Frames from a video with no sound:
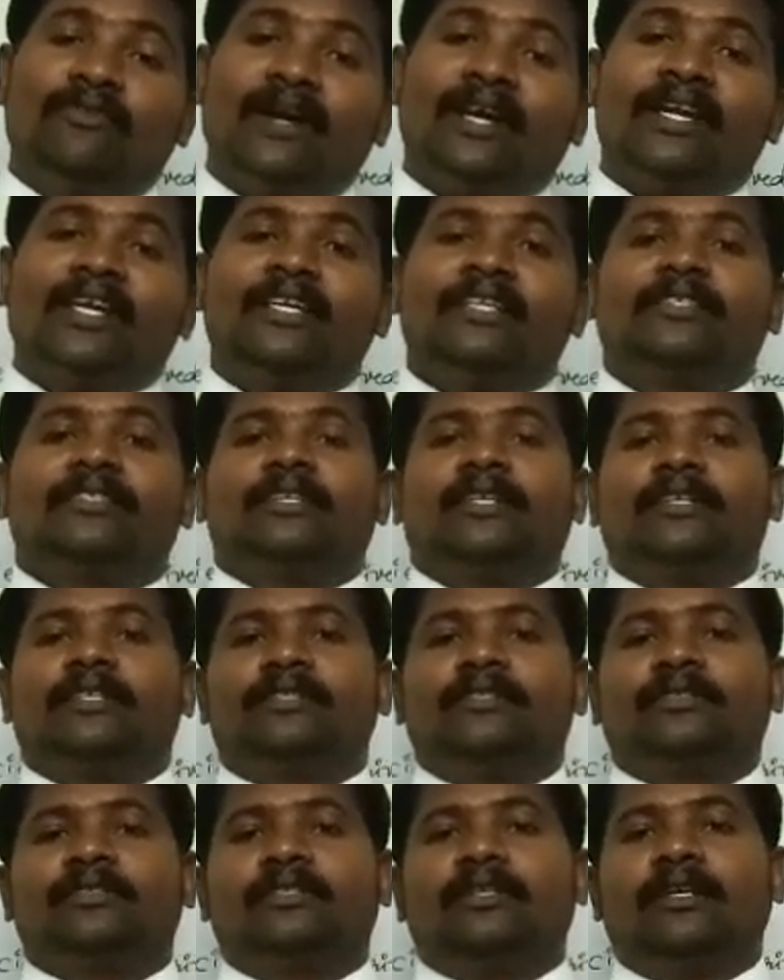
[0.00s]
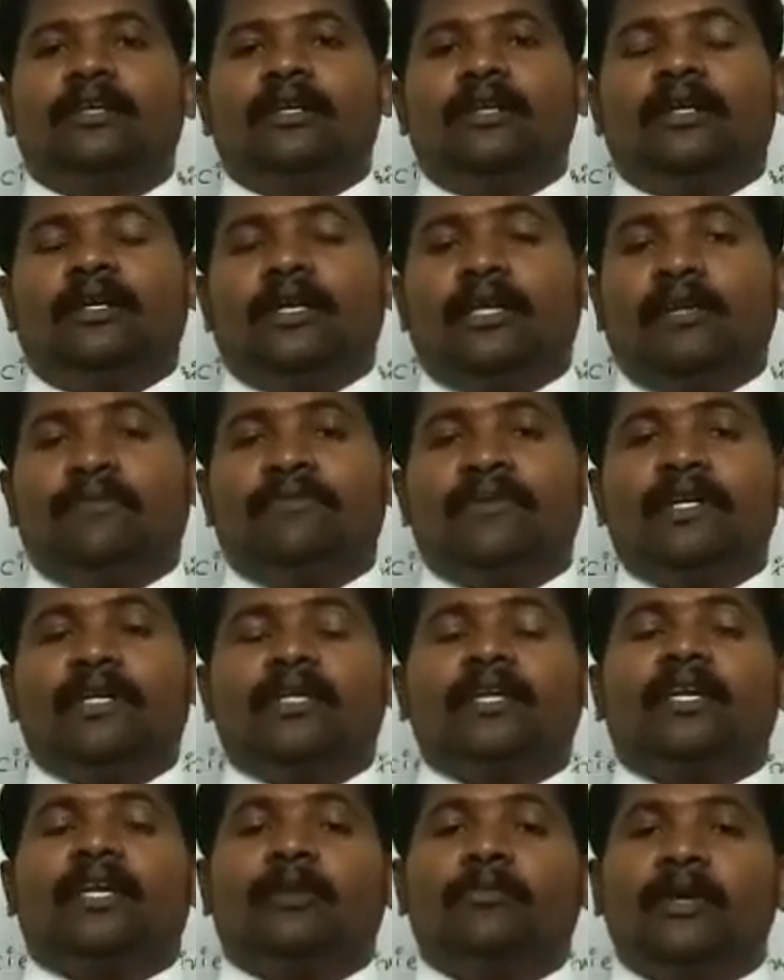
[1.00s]
fungicides,
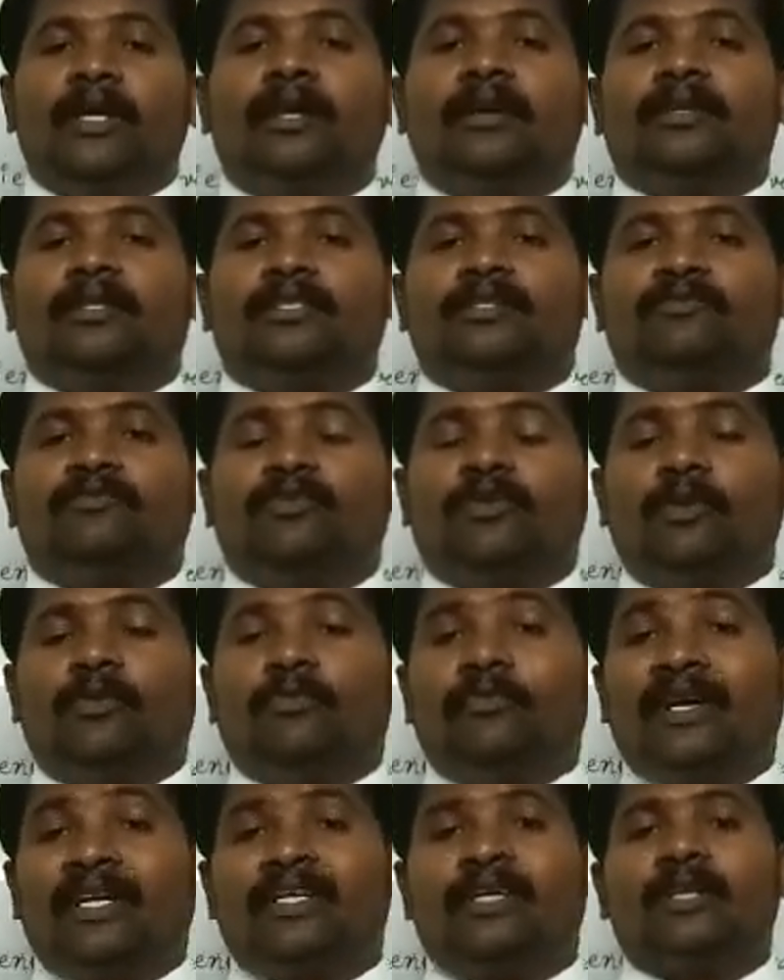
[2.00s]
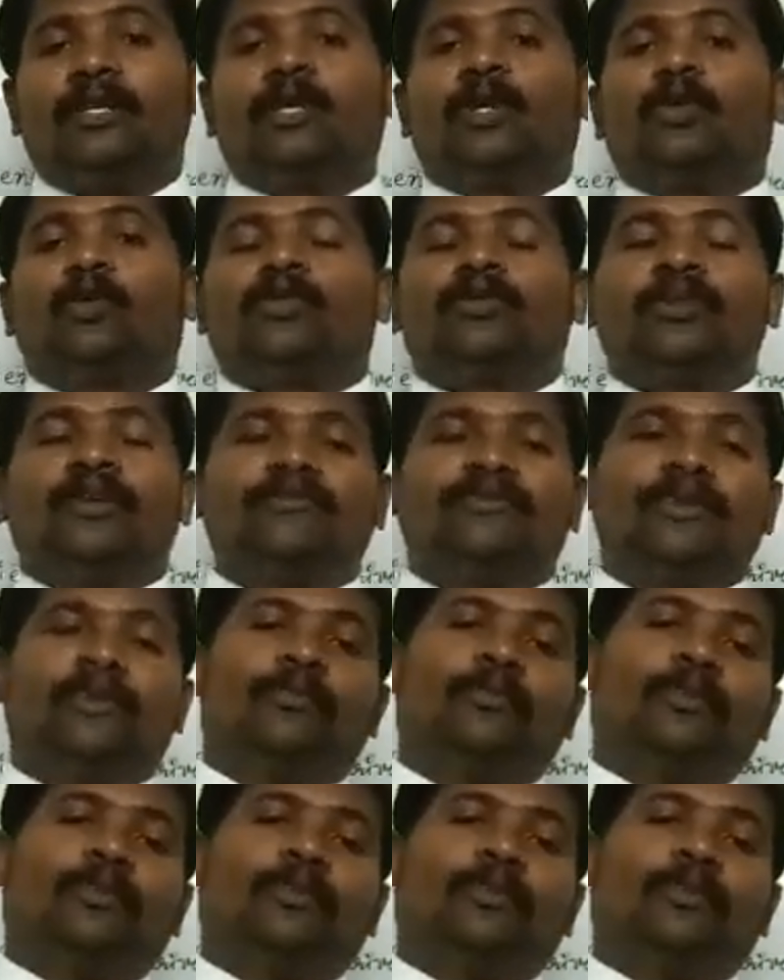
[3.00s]
different chemicals for better growth of the